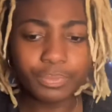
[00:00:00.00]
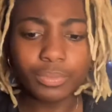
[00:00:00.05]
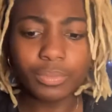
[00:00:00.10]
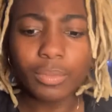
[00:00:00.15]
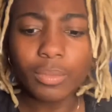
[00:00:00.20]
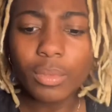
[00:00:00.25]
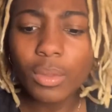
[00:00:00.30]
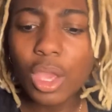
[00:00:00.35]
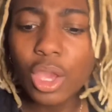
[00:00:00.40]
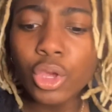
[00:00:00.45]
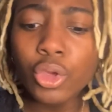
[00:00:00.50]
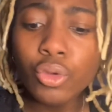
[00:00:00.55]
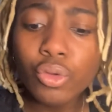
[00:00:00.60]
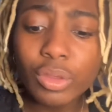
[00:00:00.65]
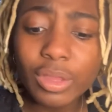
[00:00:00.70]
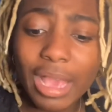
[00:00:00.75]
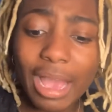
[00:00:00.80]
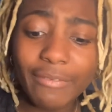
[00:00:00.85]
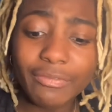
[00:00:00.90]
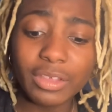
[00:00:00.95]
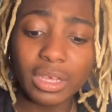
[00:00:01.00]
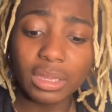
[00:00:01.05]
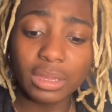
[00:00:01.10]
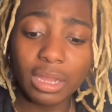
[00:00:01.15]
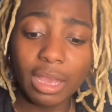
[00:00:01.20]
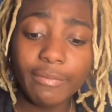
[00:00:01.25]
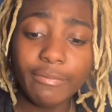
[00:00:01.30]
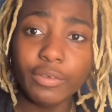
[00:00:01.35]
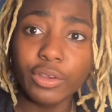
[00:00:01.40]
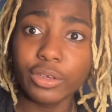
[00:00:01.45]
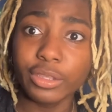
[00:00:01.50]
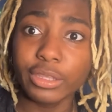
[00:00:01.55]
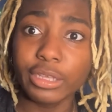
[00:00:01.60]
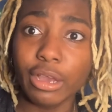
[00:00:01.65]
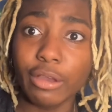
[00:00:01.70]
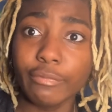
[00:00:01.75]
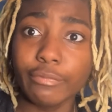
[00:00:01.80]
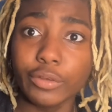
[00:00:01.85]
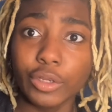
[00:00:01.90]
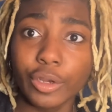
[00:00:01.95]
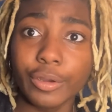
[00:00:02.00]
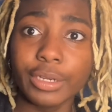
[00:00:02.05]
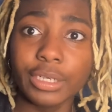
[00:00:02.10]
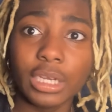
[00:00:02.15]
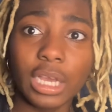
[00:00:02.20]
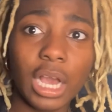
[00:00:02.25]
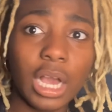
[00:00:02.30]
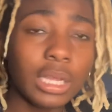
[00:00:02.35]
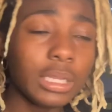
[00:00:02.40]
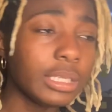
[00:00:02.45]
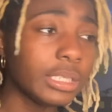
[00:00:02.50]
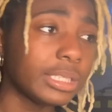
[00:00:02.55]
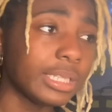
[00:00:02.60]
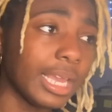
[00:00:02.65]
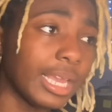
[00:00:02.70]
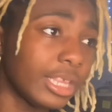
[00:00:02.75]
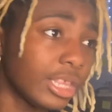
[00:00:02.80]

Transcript: You just have to love yourself during the ugly stage,